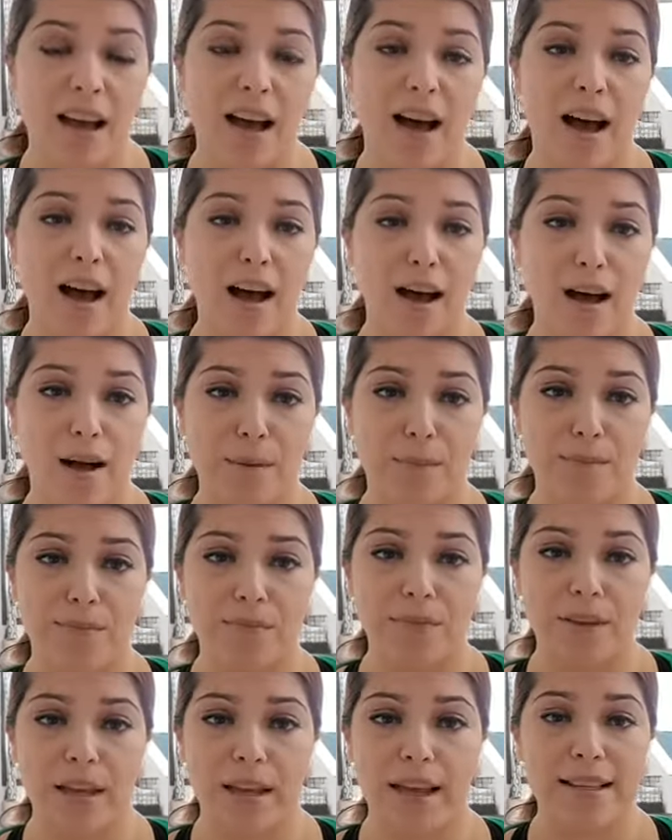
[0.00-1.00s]
Um,
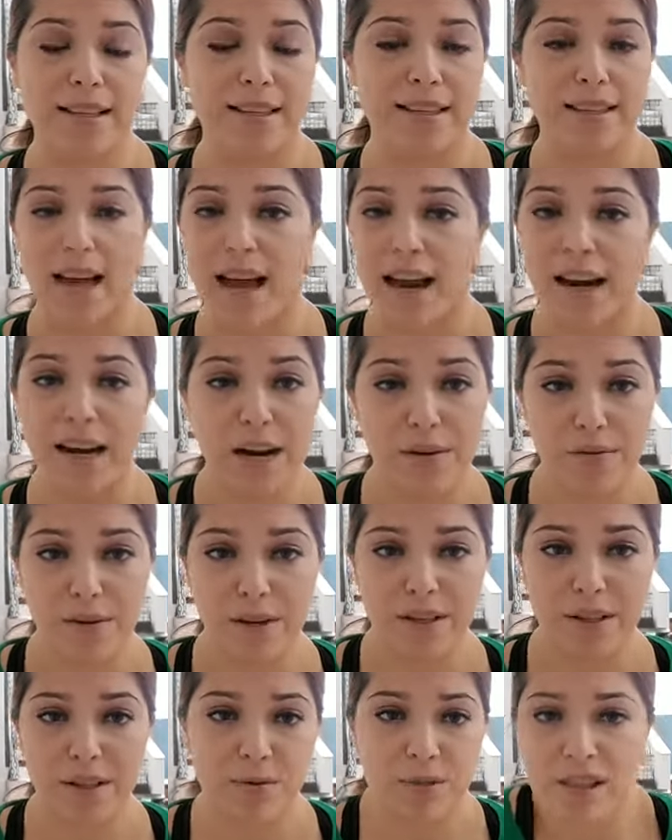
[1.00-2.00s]
it's not every,
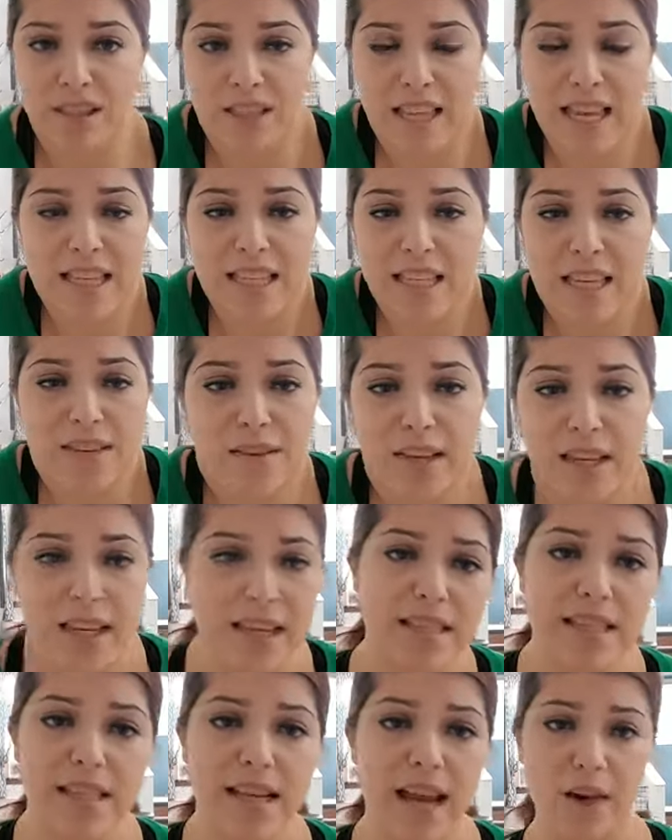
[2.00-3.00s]
Thanksgiving
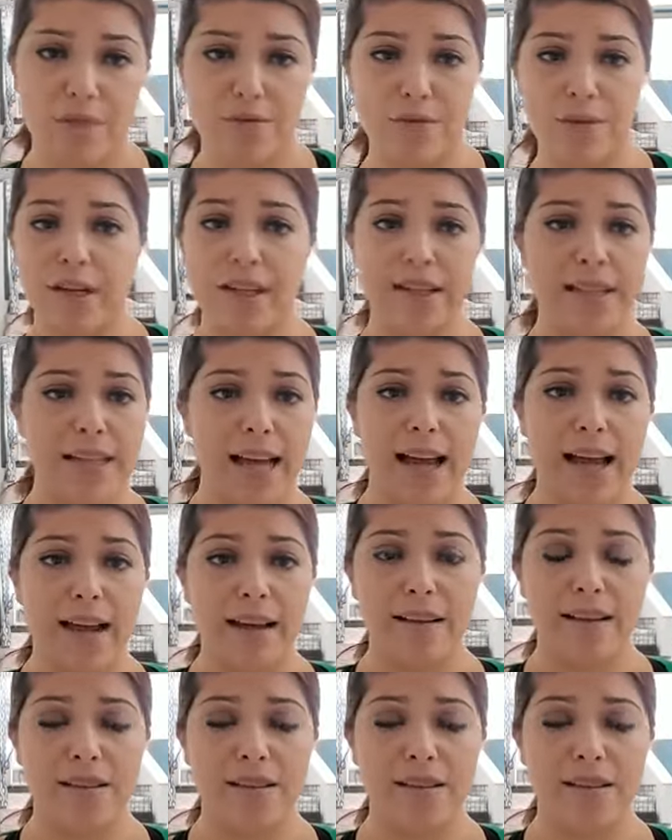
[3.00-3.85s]
isn't every day.